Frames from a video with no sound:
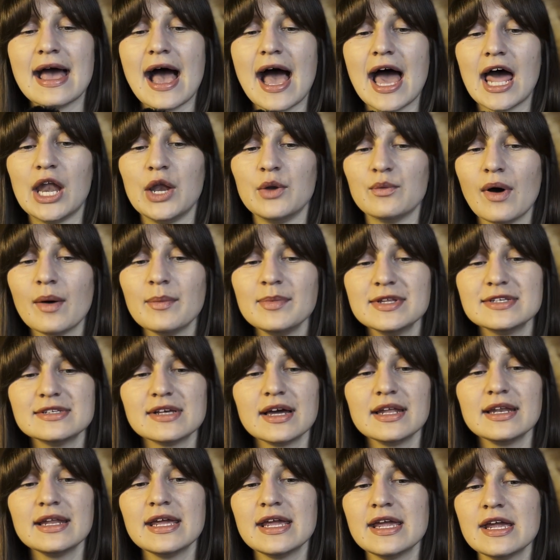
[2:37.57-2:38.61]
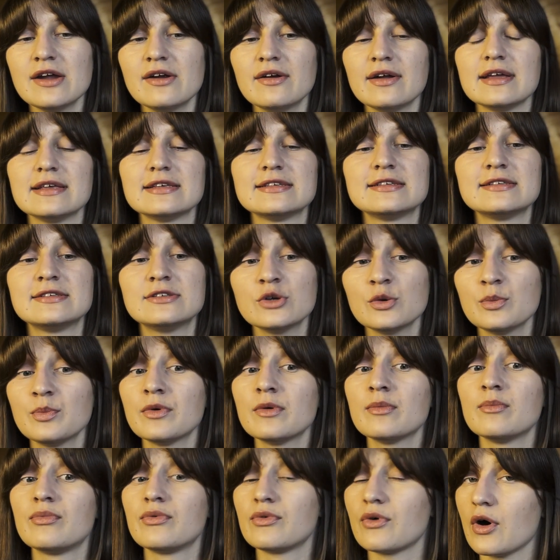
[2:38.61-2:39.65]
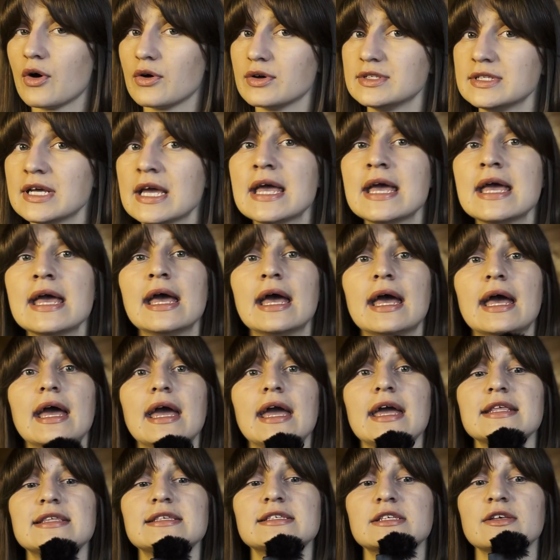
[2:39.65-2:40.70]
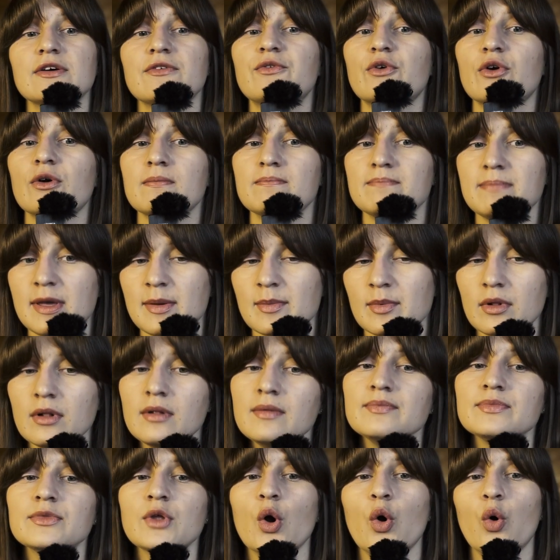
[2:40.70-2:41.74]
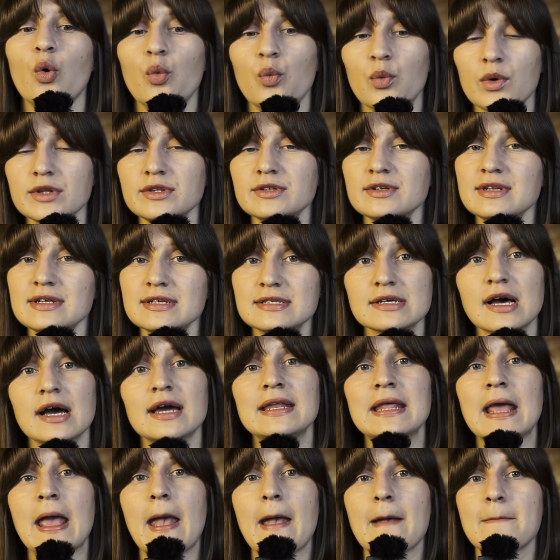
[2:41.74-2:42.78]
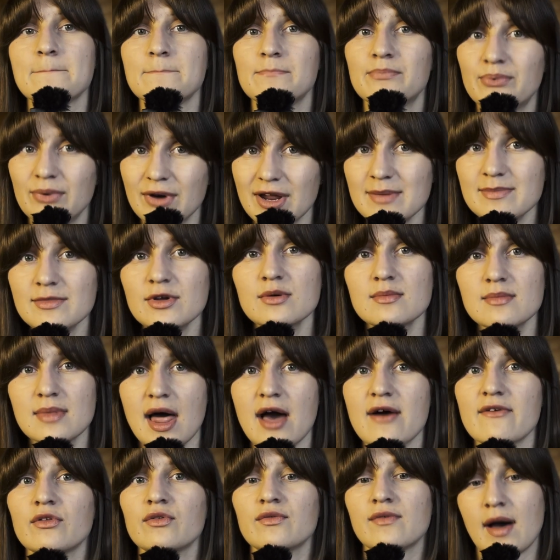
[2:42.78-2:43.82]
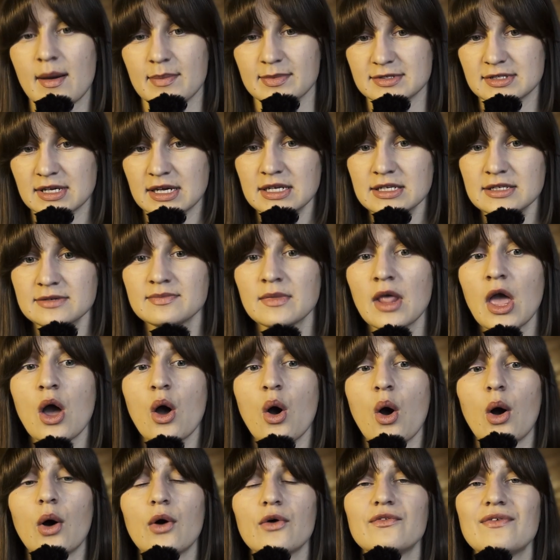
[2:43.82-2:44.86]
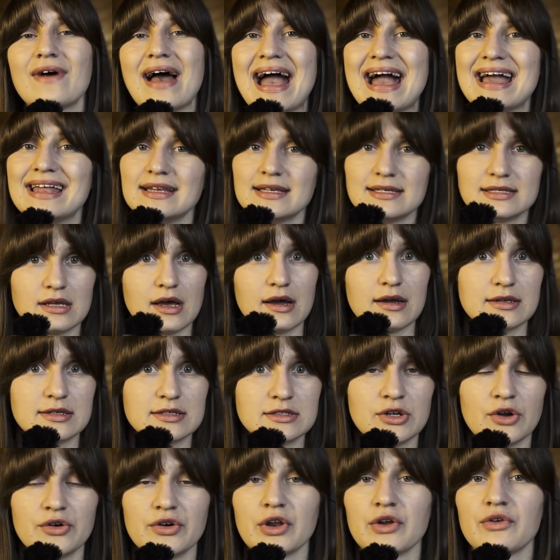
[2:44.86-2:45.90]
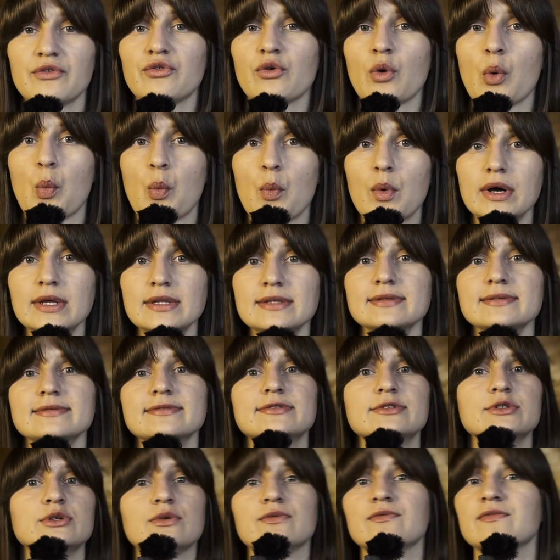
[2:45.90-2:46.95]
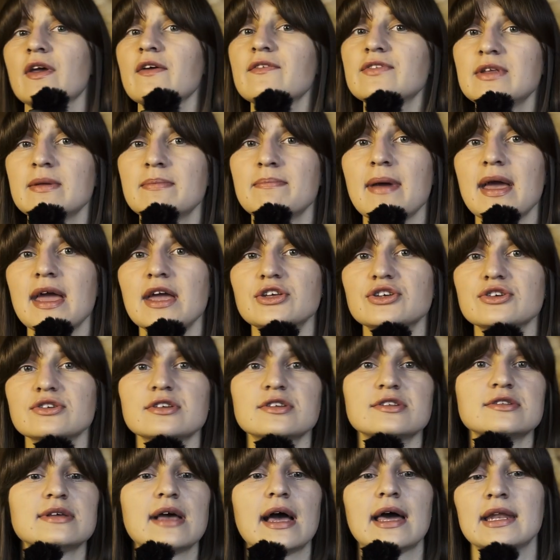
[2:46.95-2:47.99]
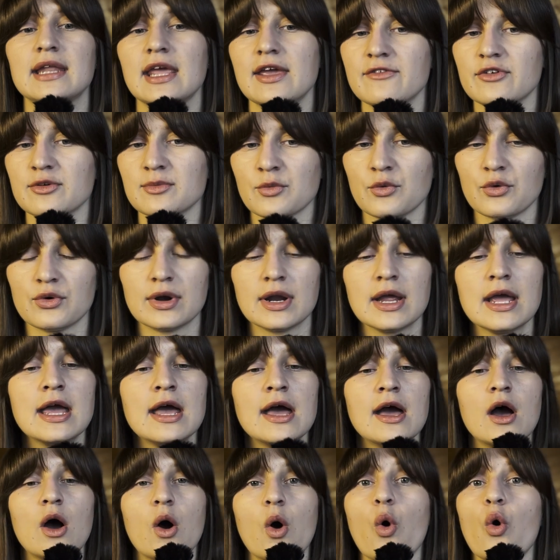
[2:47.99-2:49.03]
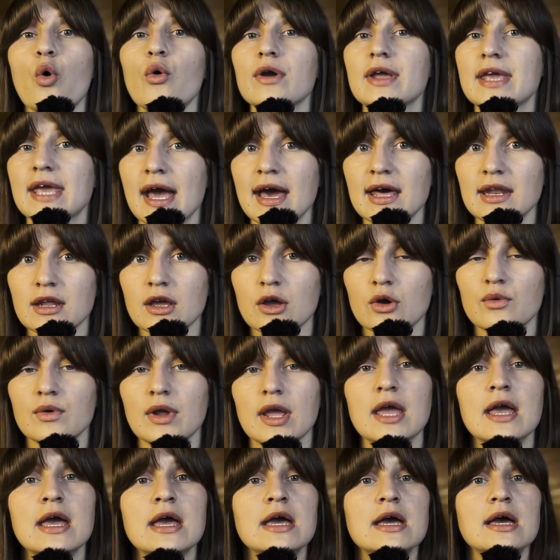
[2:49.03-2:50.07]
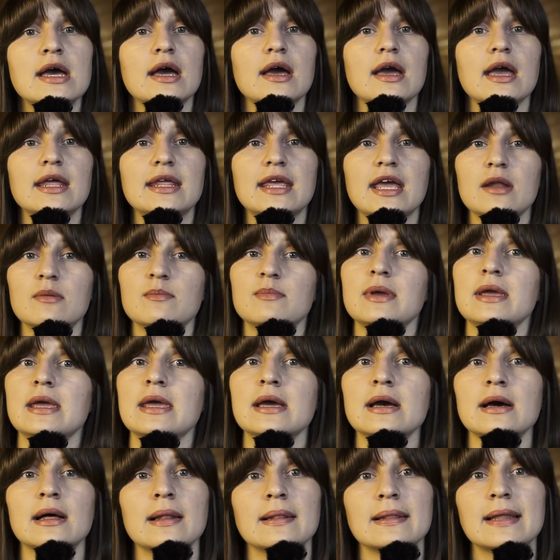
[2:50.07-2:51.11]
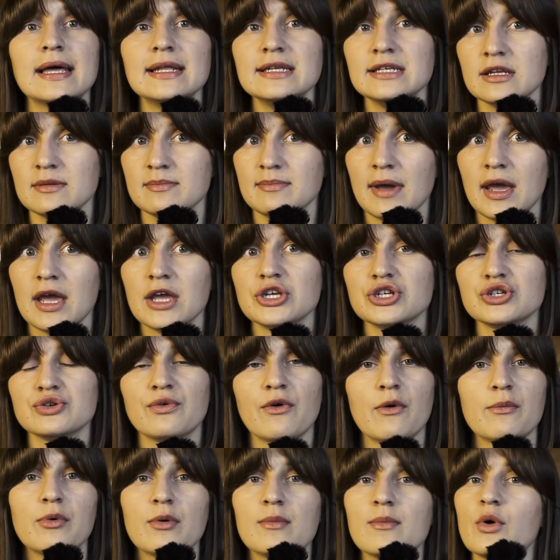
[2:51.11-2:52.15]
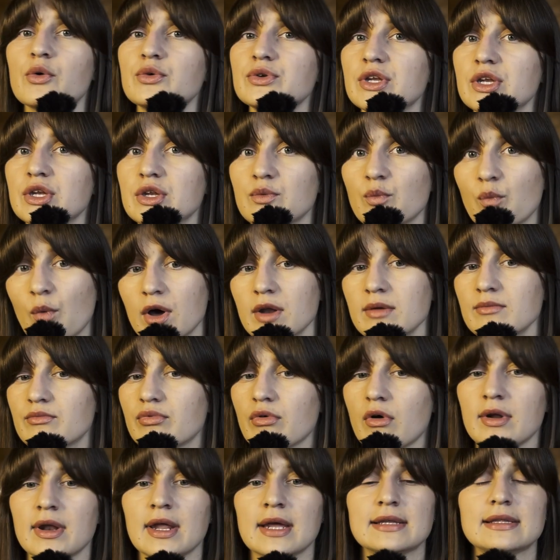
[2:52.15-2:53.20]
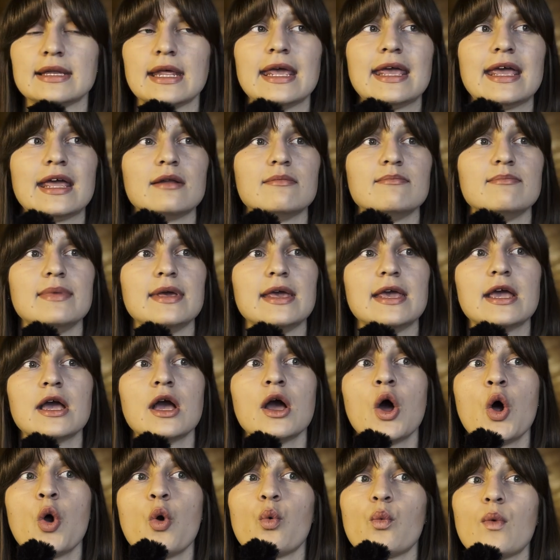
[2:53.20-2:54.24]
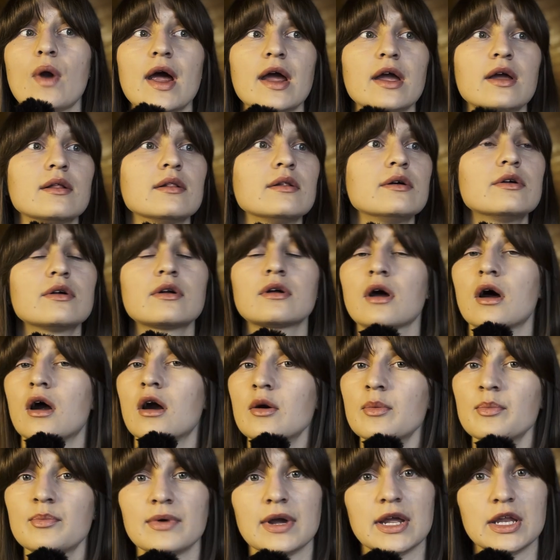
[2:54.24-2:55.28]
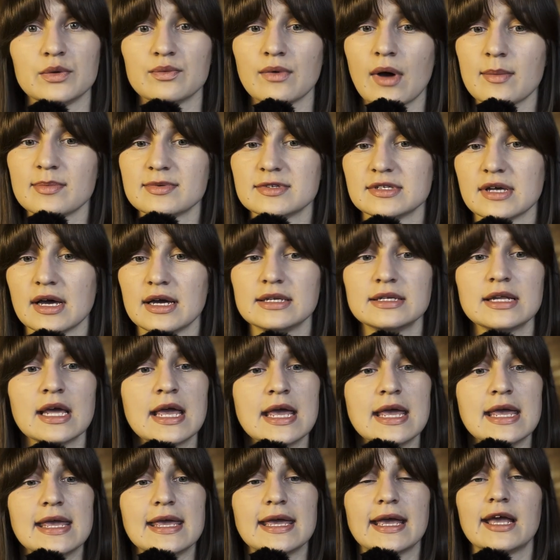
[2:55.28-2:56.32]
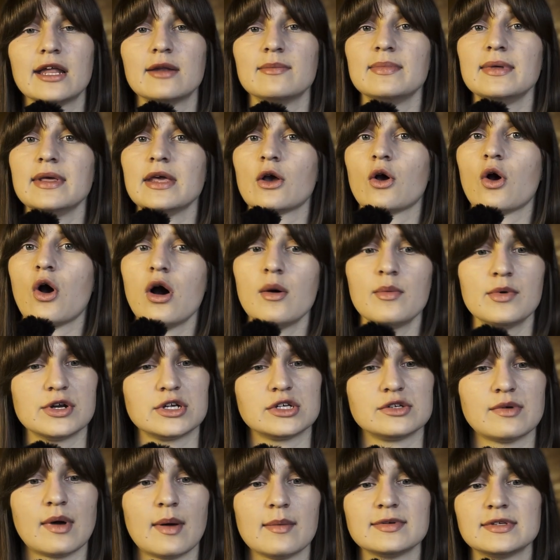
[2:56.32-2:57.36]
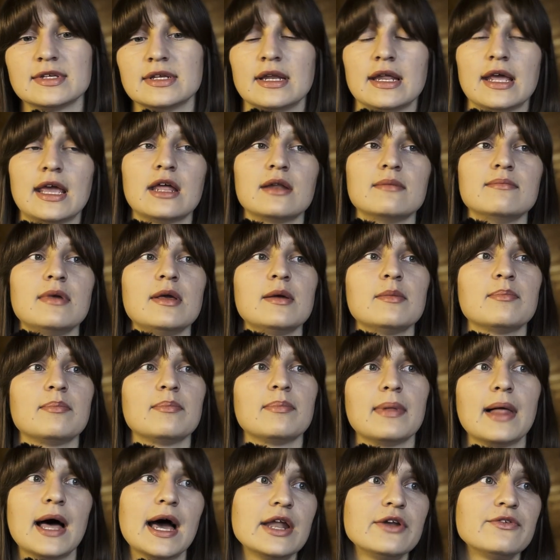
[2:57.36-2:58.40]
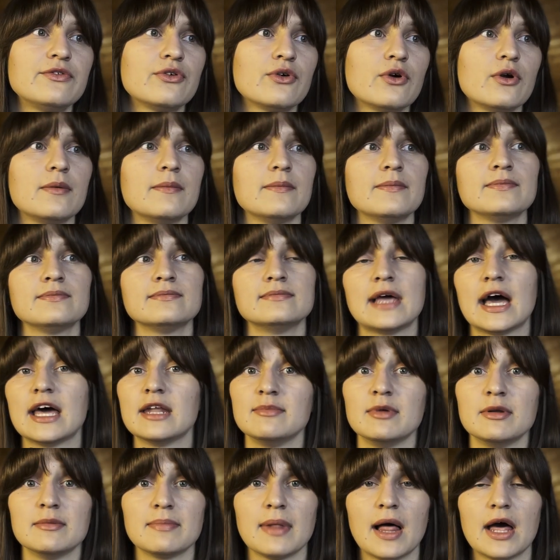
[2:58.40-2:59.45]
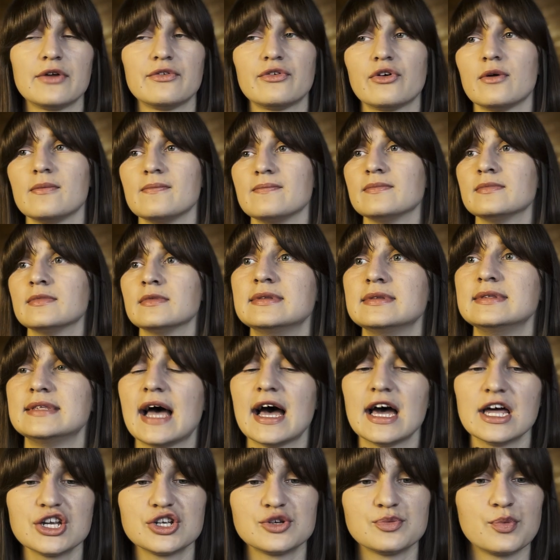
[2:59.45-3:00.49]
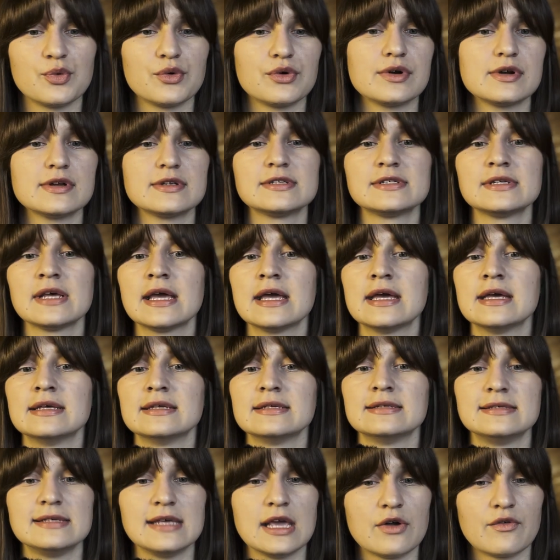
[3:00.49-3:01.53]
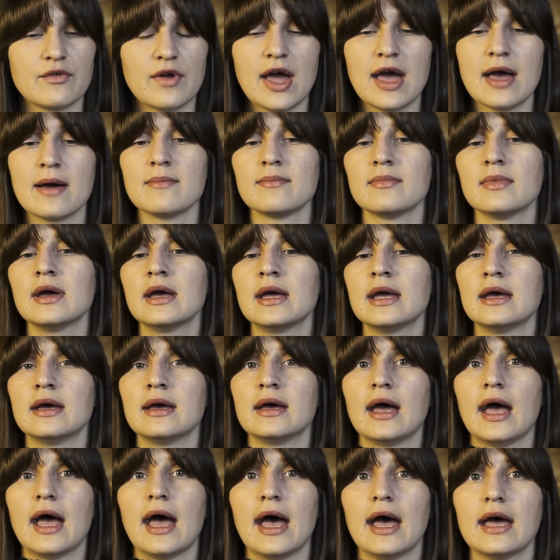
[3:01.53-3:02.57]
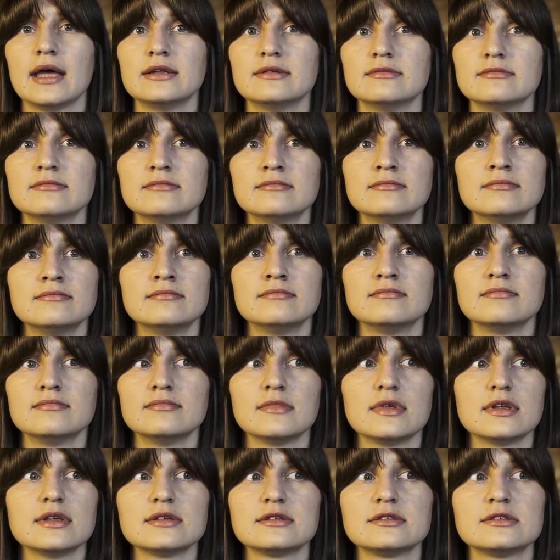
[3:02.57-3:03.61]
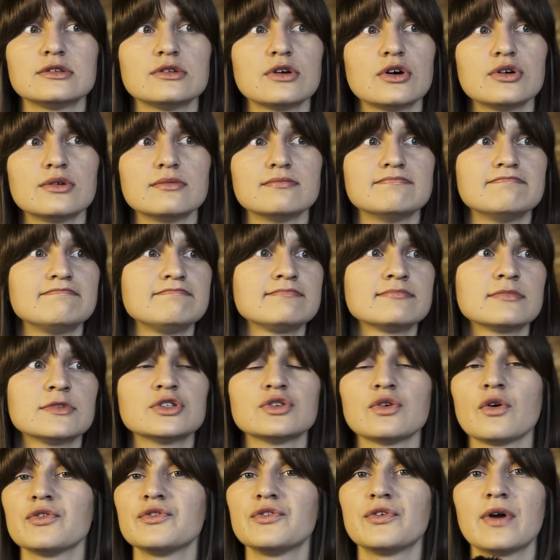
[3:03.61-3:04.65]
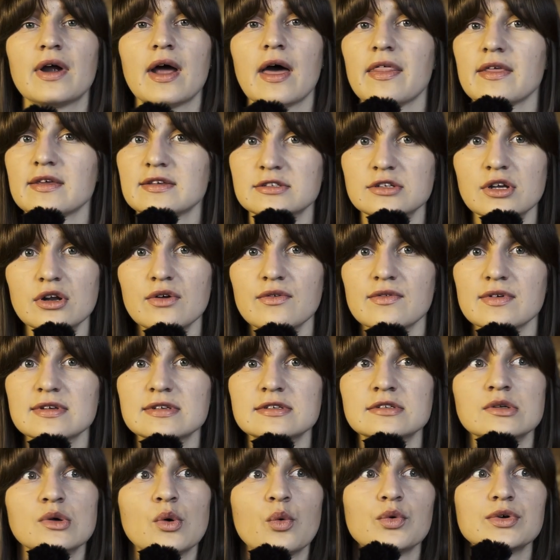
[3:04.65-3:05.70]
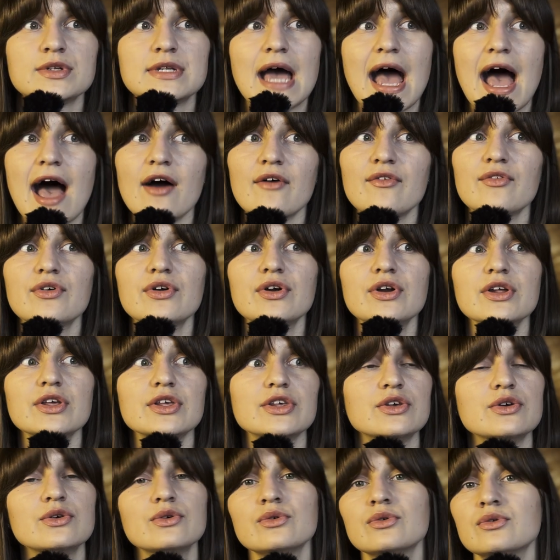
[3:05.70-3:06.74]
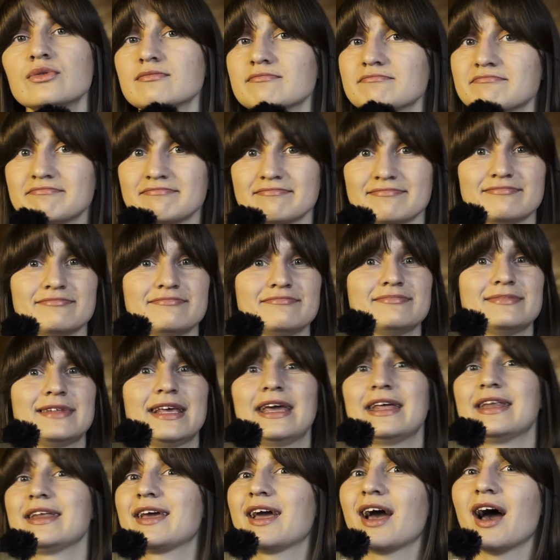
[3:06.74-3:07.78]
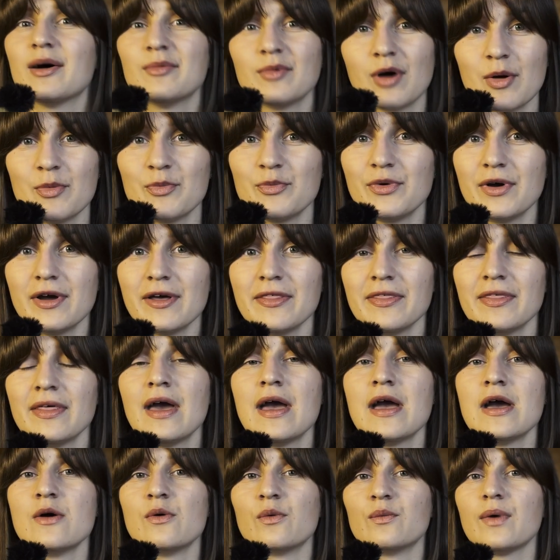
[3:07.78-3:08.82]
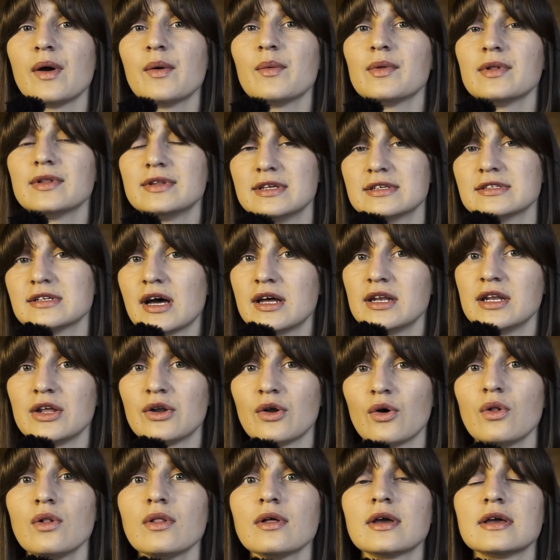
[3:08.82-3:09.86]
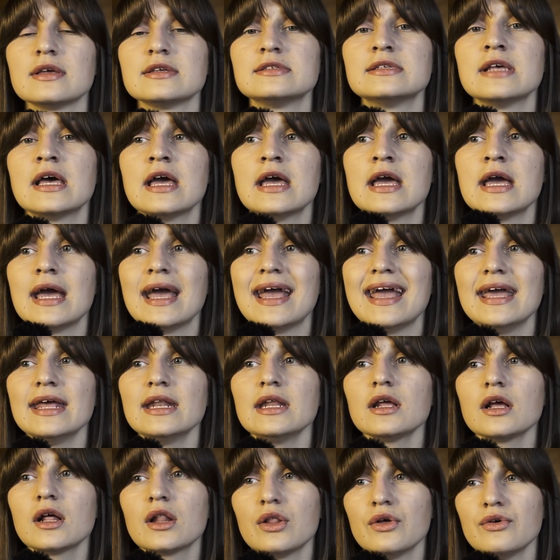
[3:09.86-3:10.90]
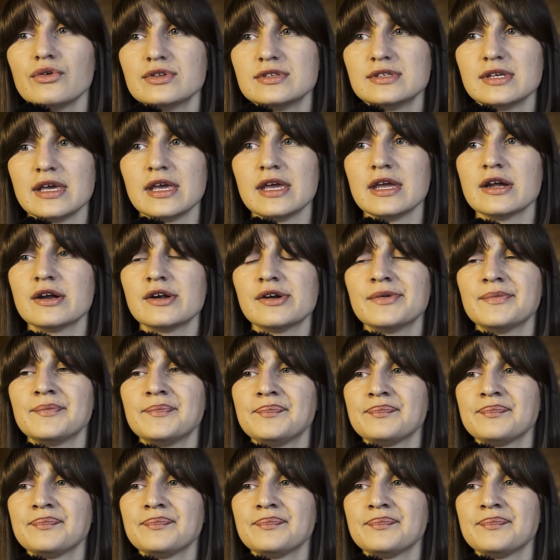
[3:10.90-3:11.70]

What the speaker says: And web design here is super broad. It's for people who want to design a premium level website of any size, starting from 1 to 50 pages and even more, or category. It can be landing page for promoting one product. It can be regular corporate website. It can be e-commerce website. It can be platform, admin platform, dashboards, CRM, and software as a service. Whatever you can come up with, we will design it all, because it includes here